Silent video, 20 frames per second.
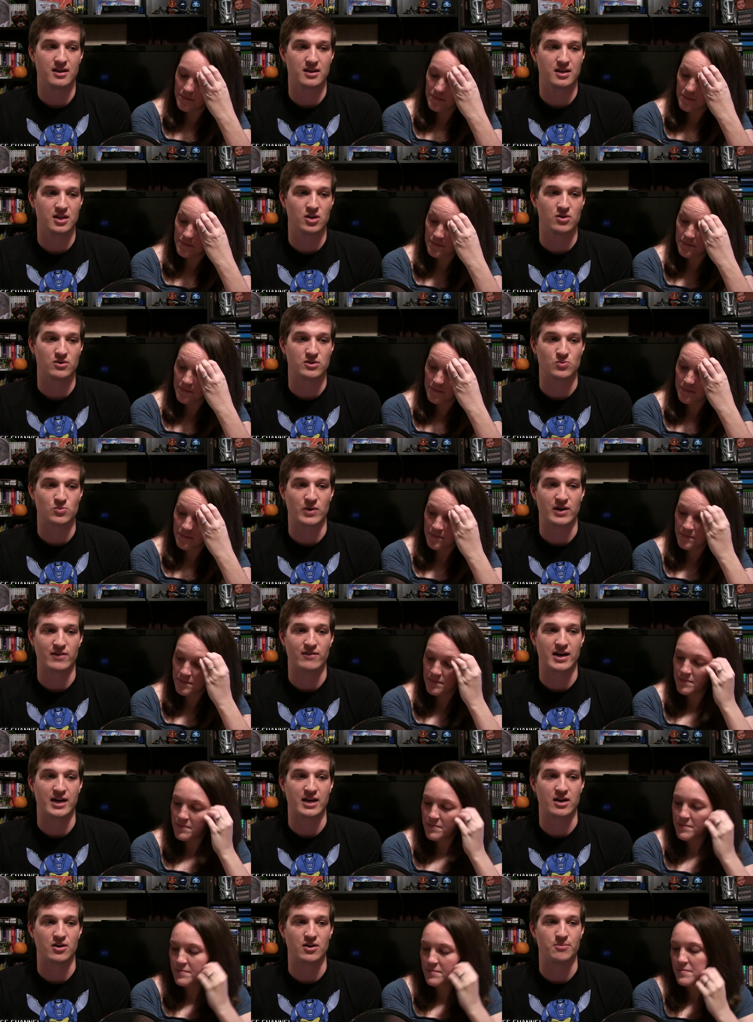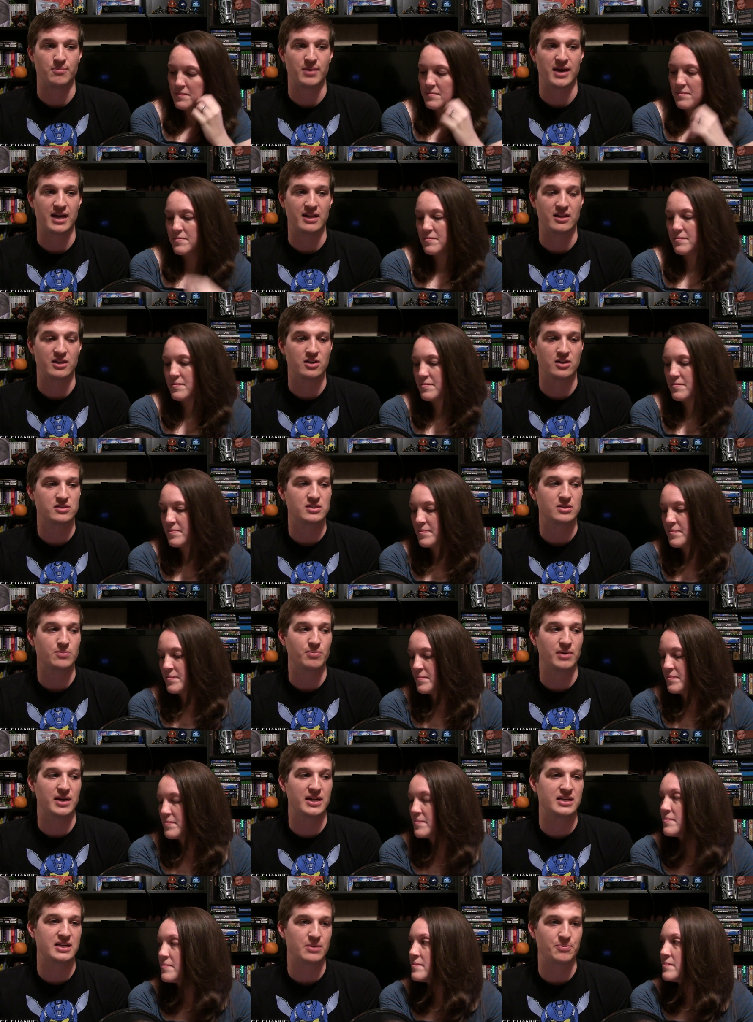Speaker 1: You know, is whenever I go to bed. There's, a,
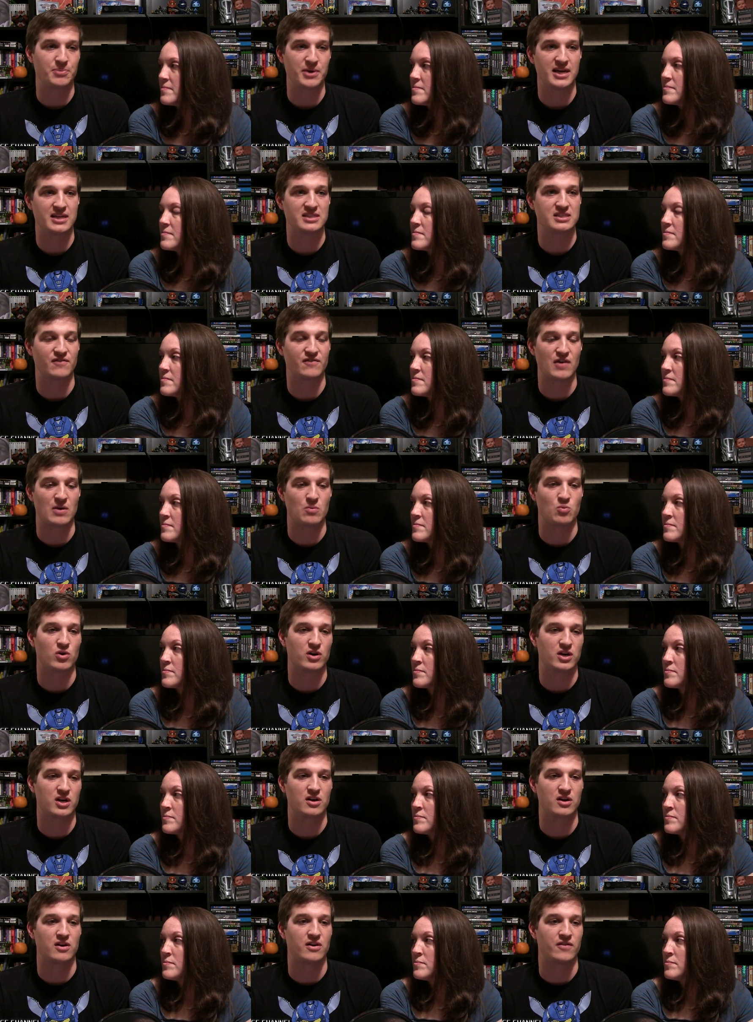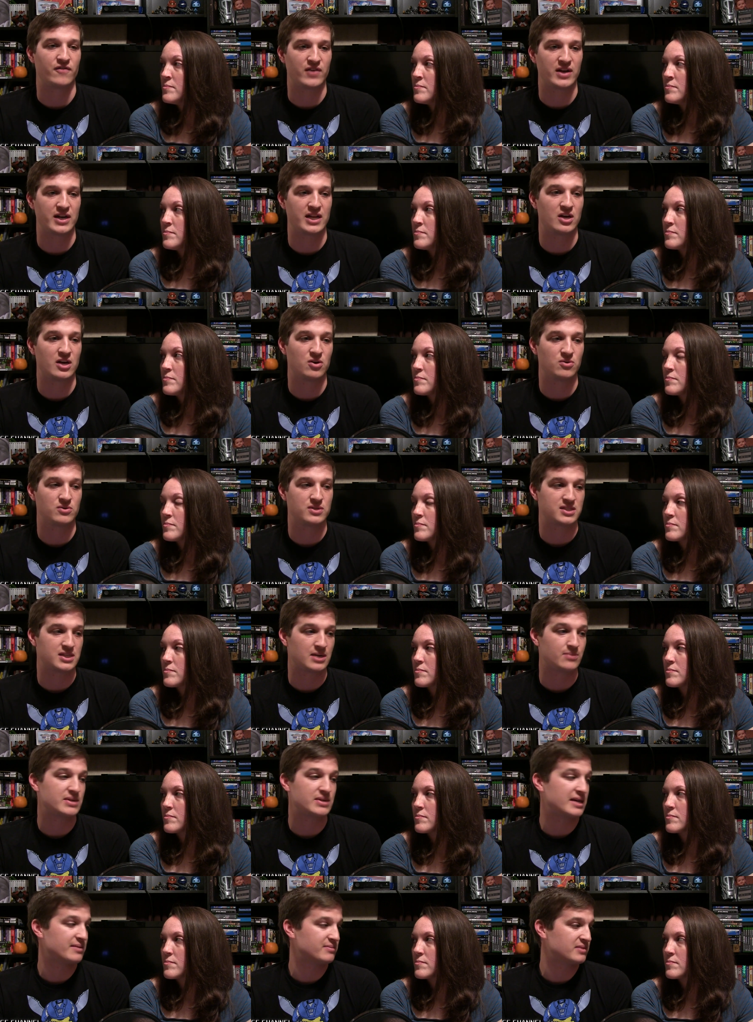but it depends if I'm working on a video.
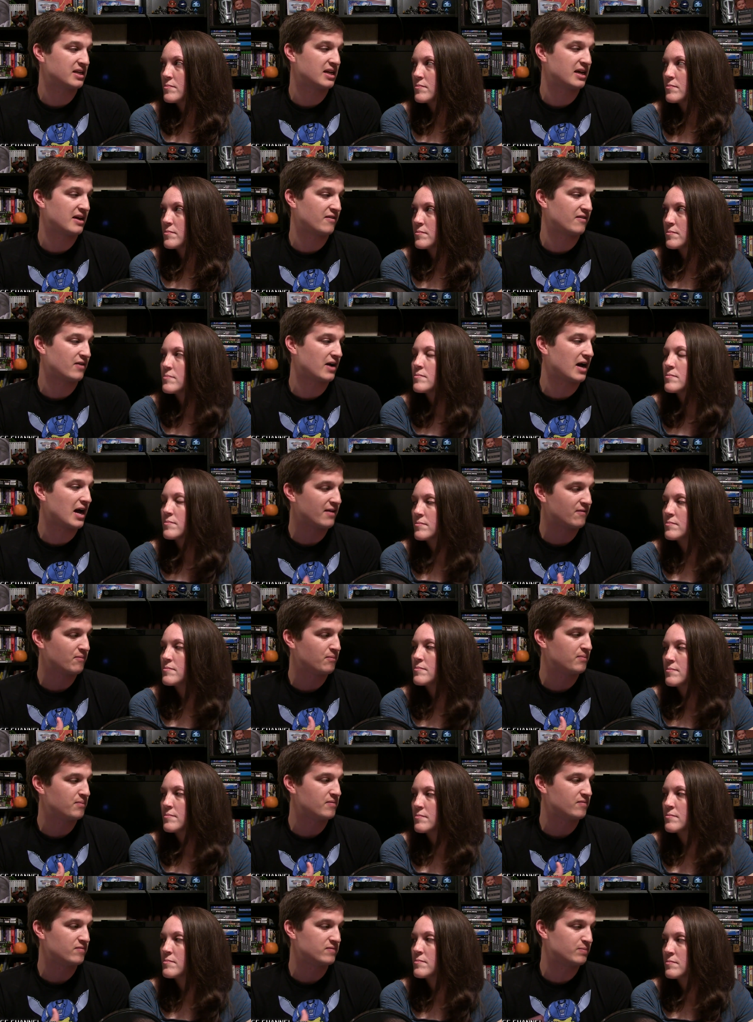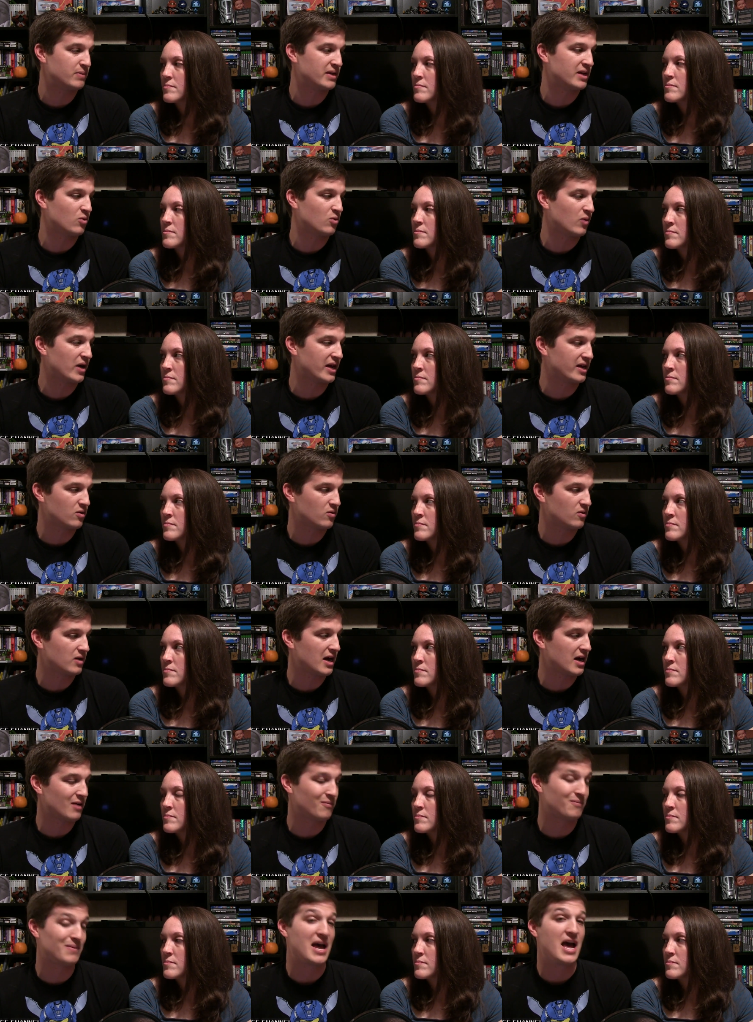Sometimes it have I've been awake.
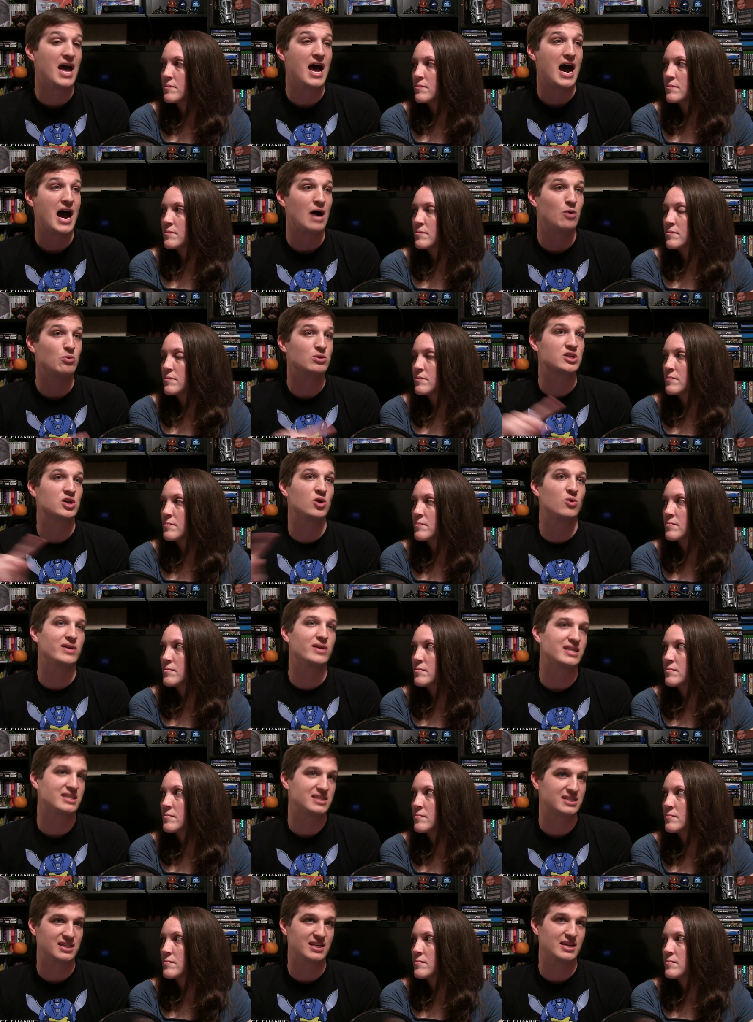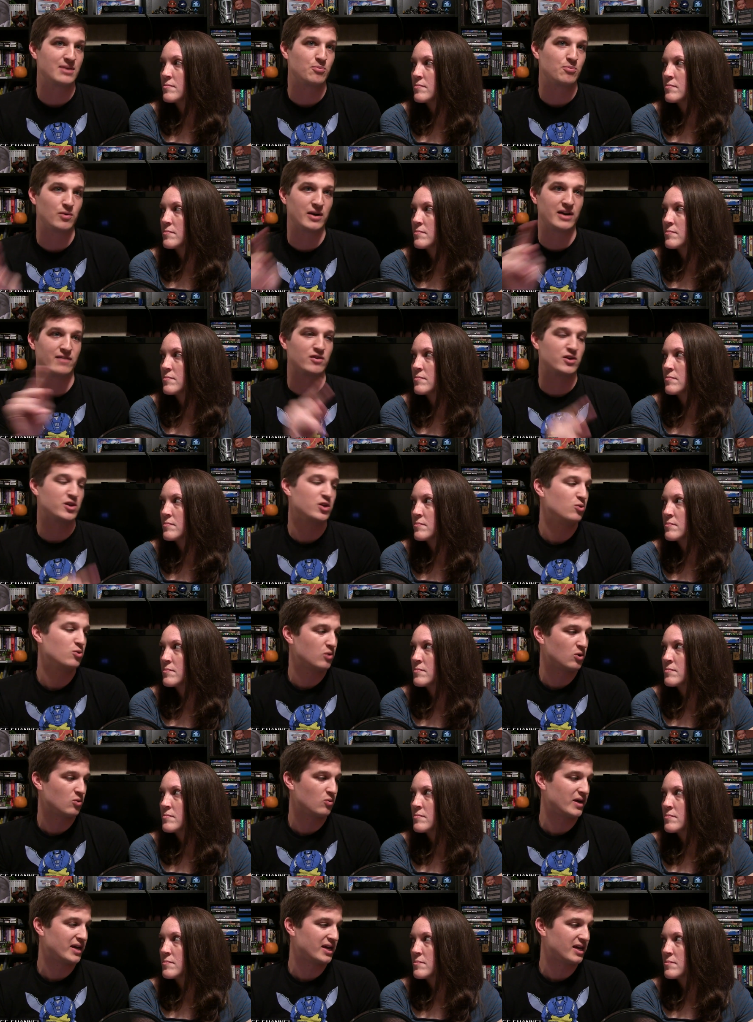I I was going to sleep whenever you
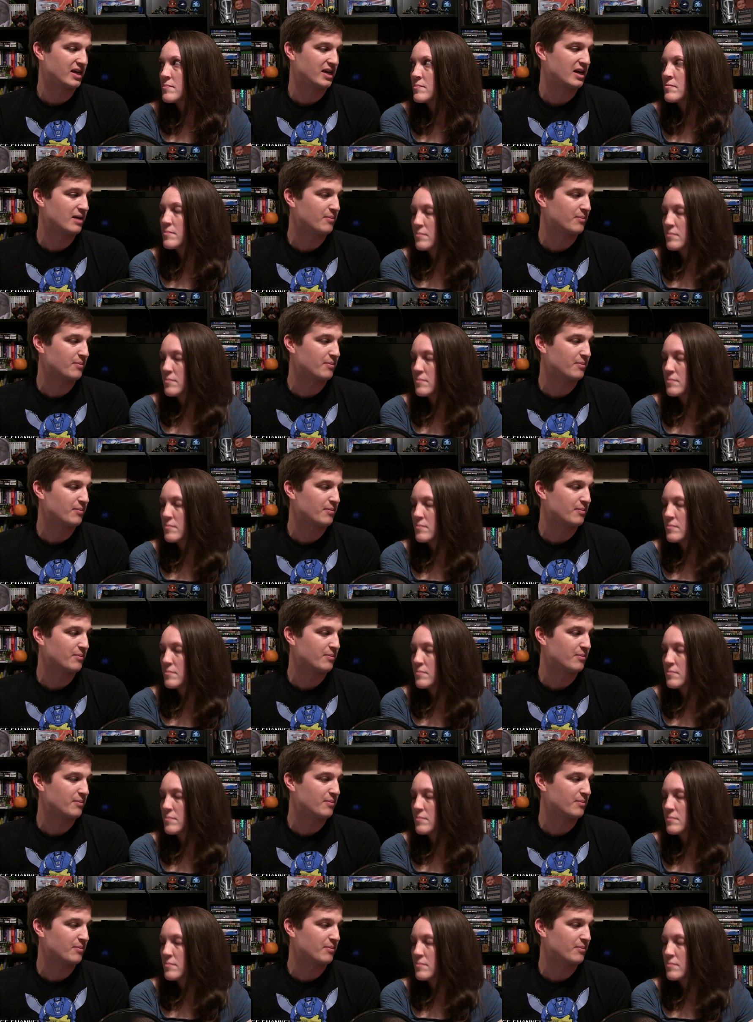were waking